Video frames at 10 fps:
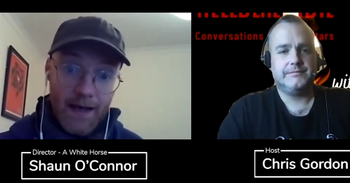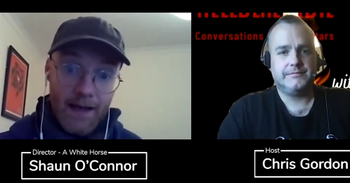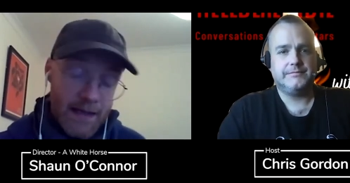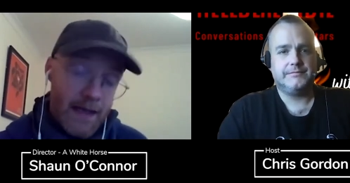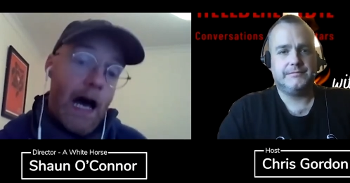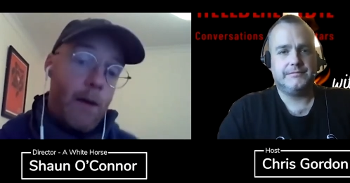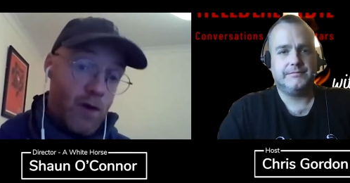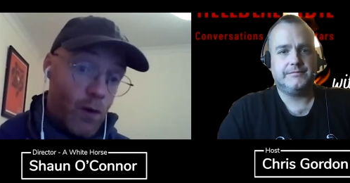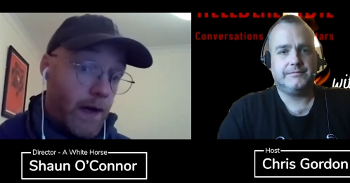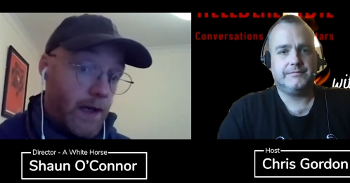Speaker 1: can
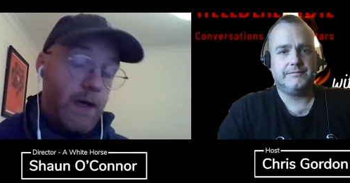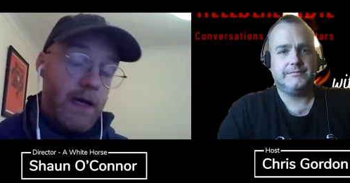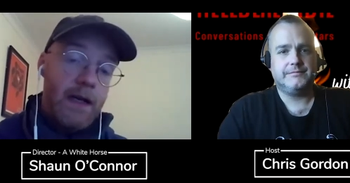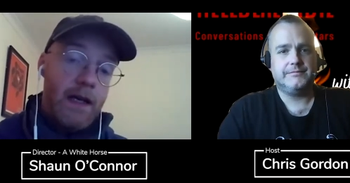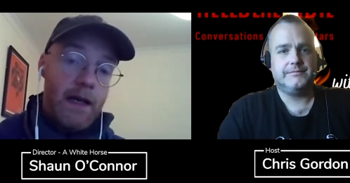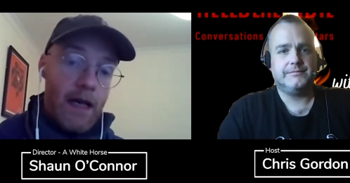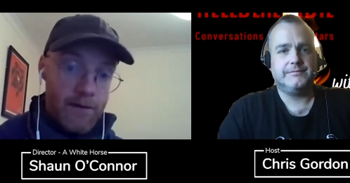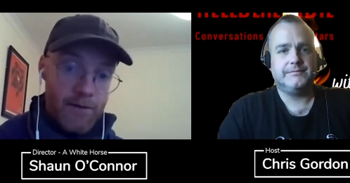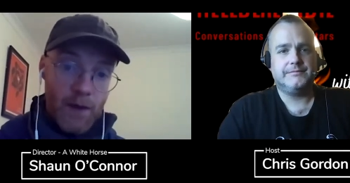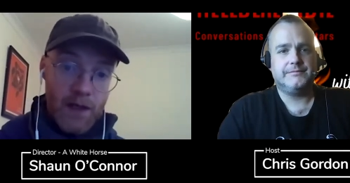happen quite quickly
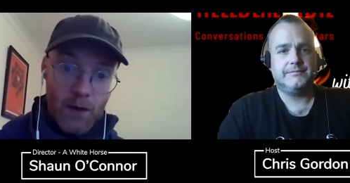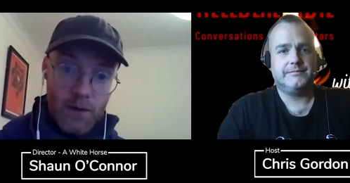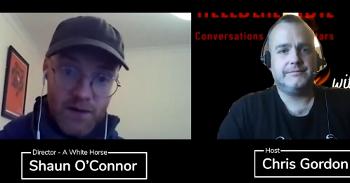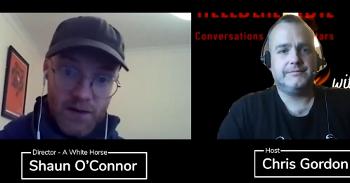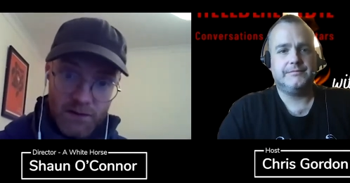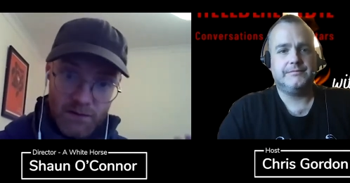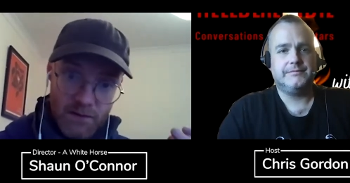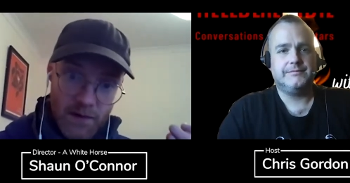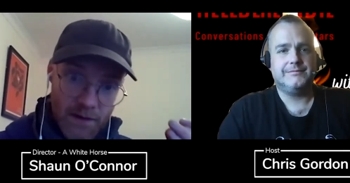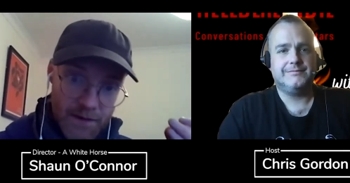if
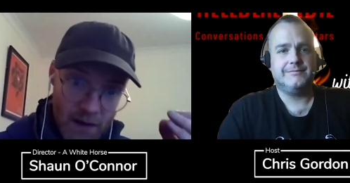they're